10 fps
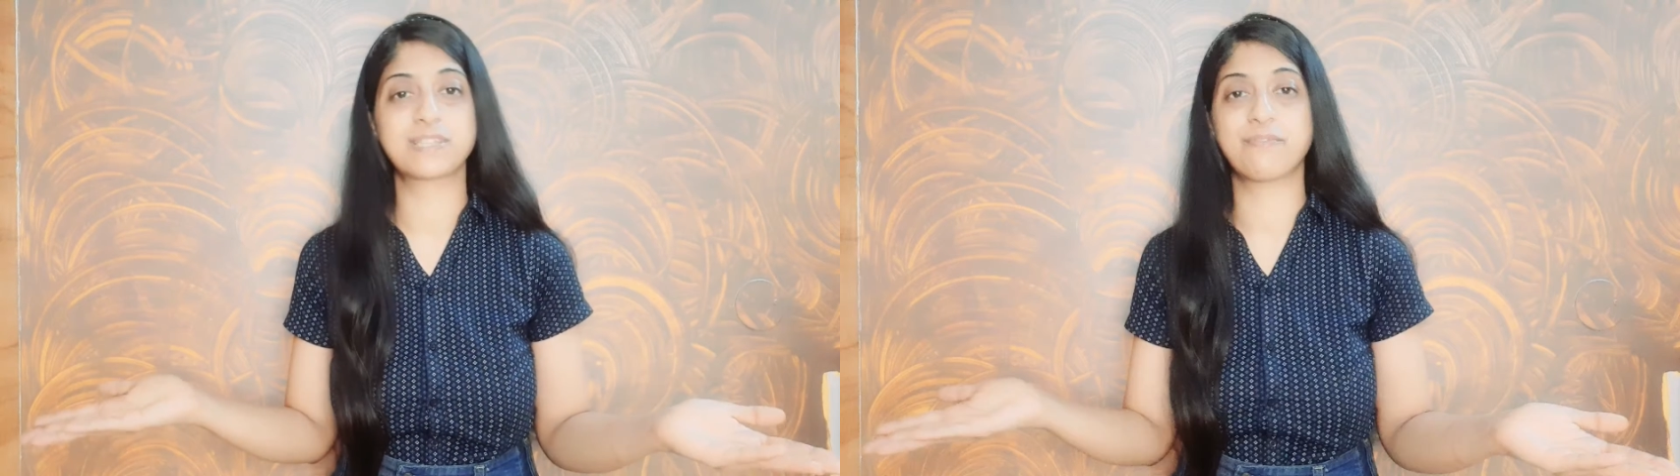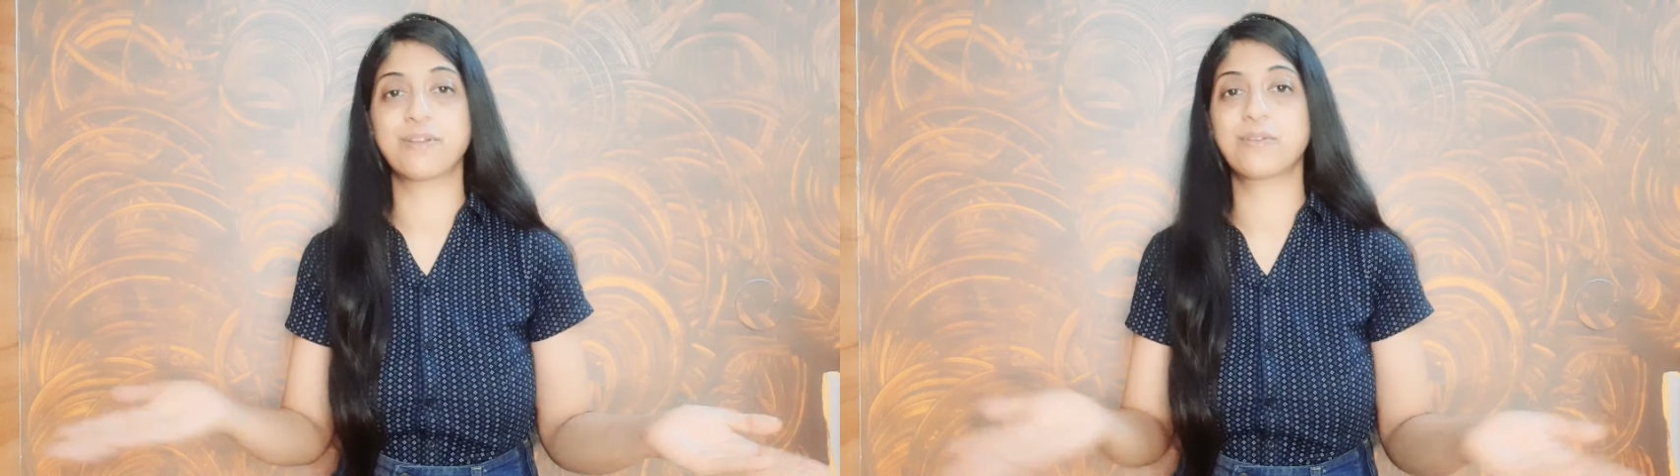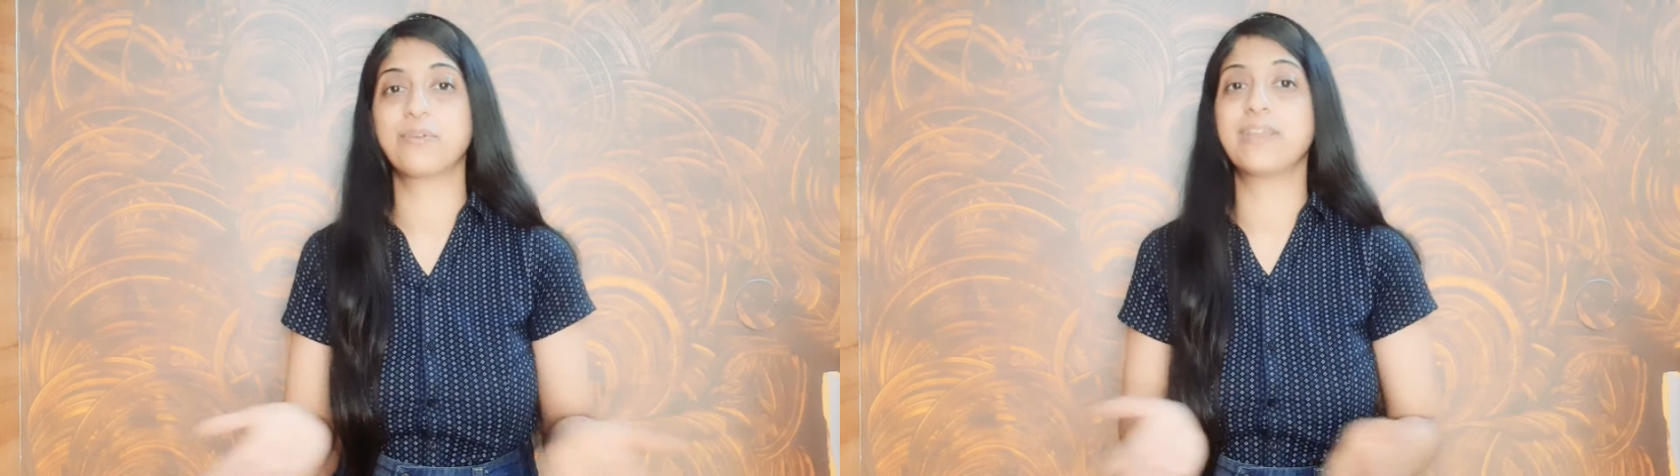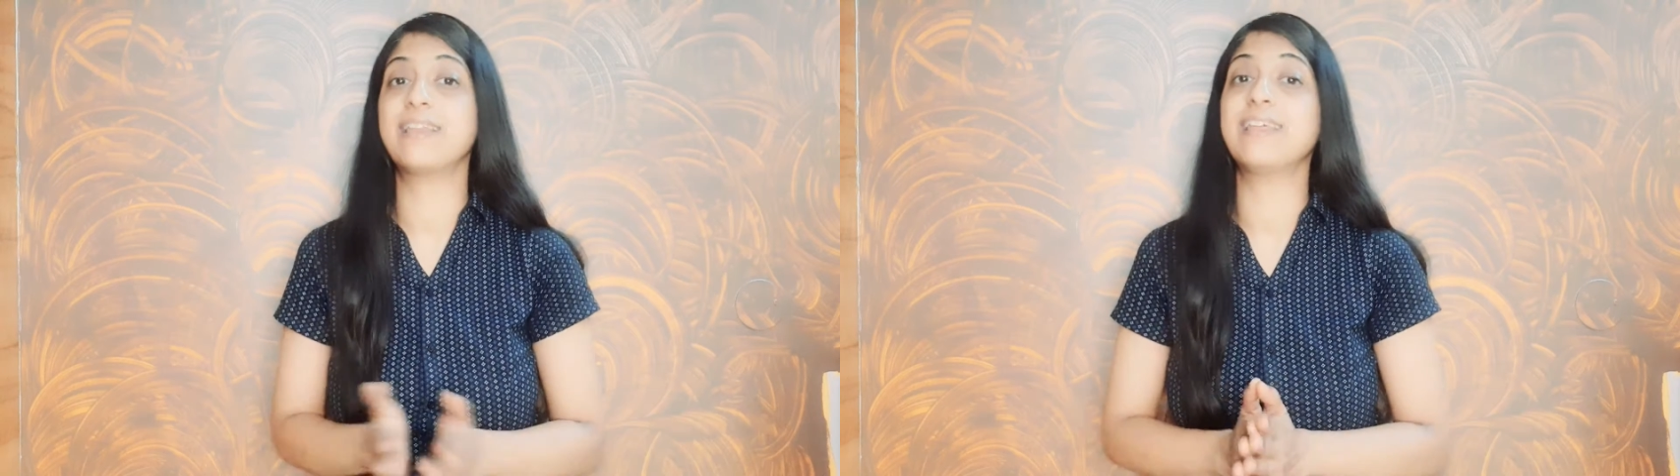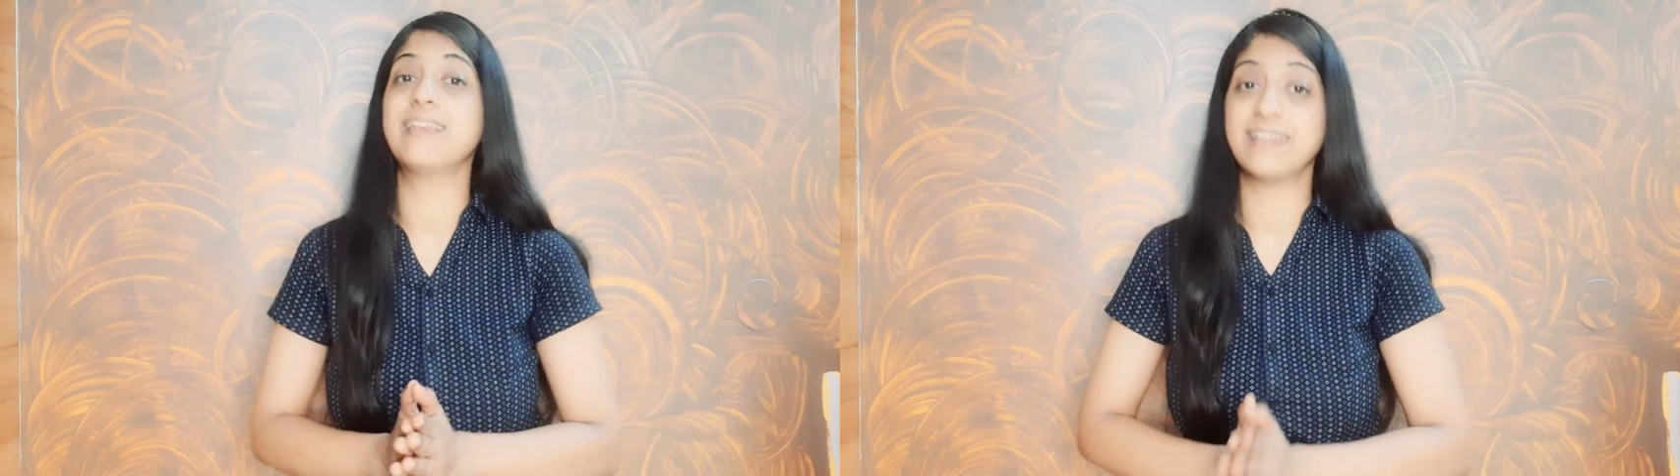someone who
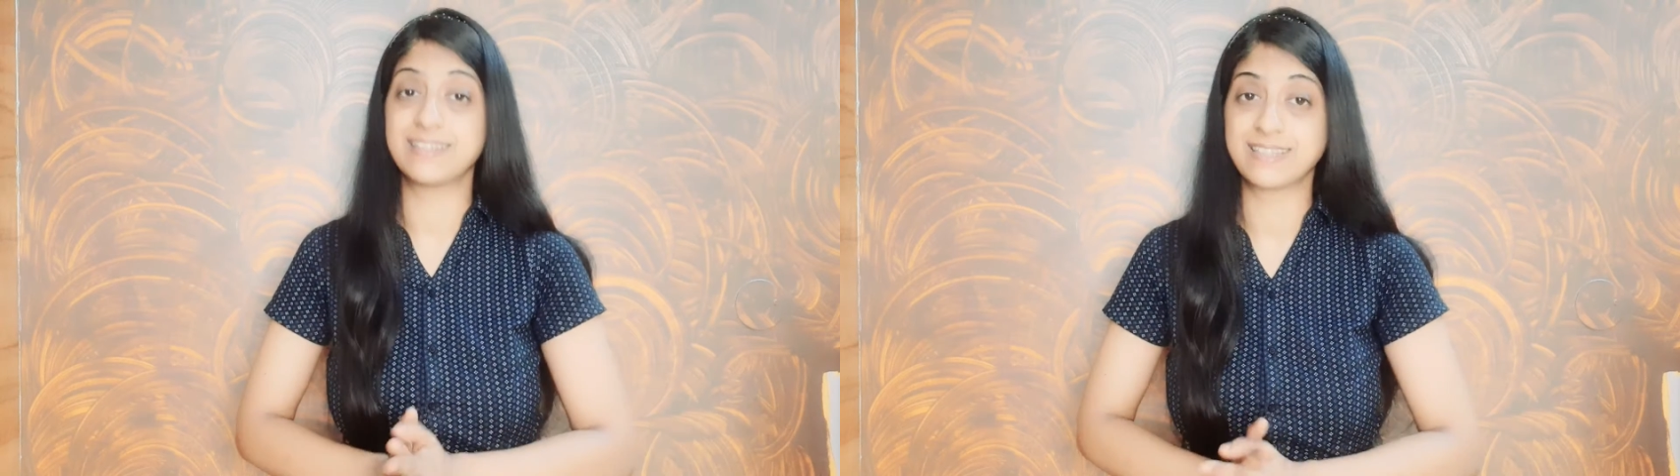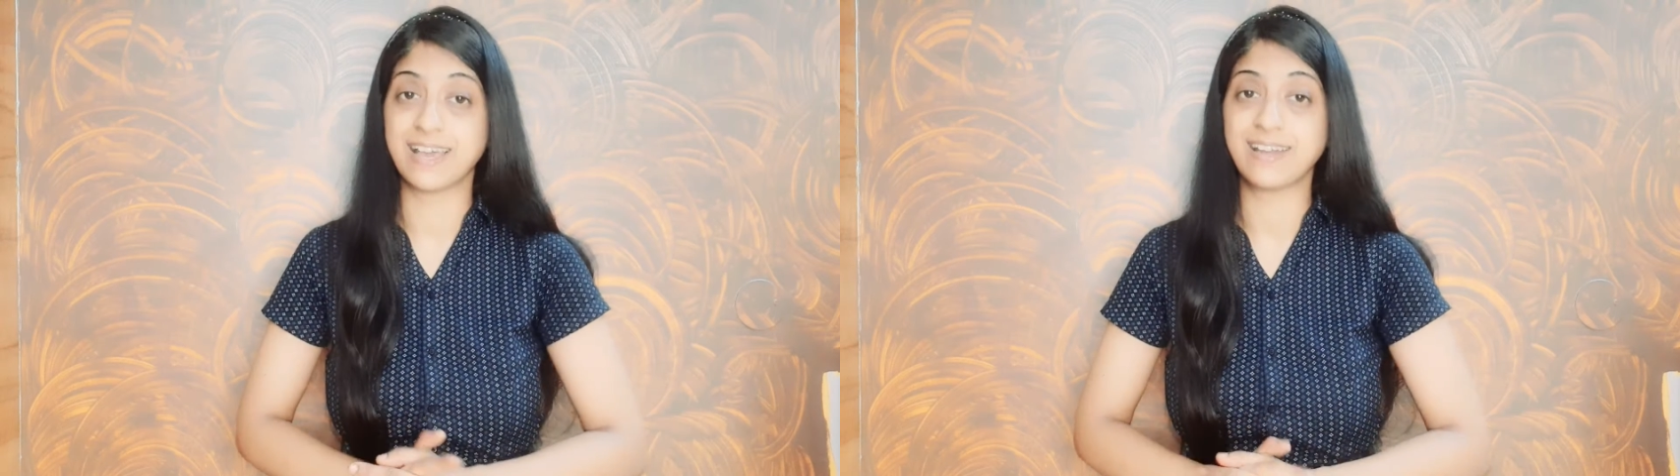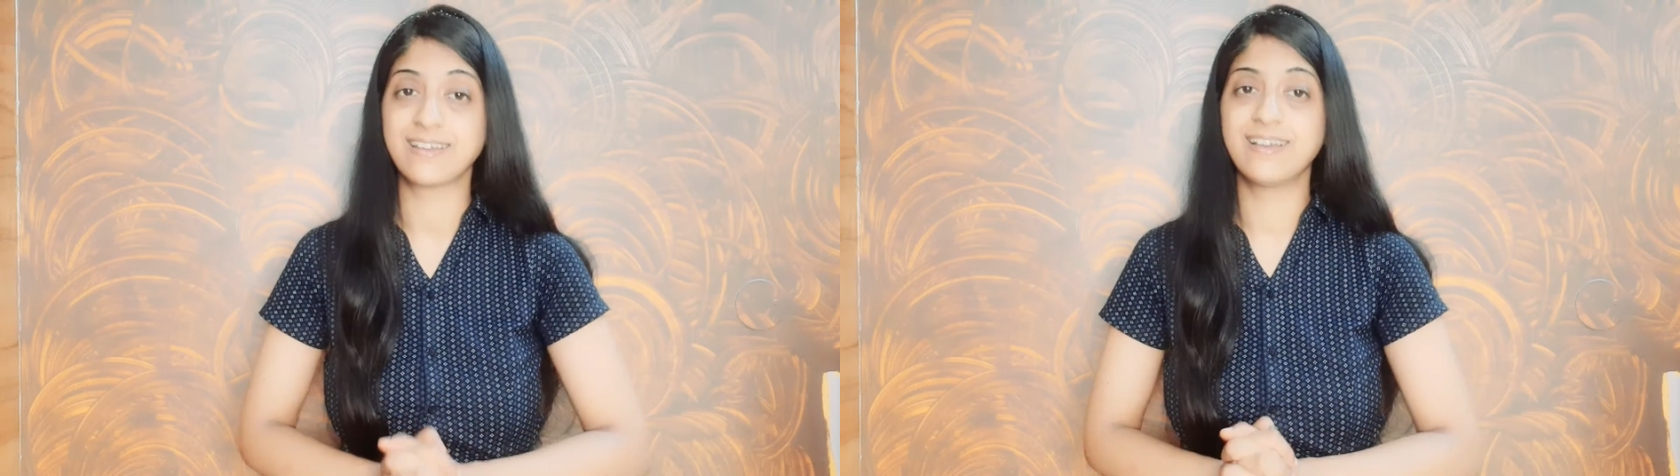really needs that.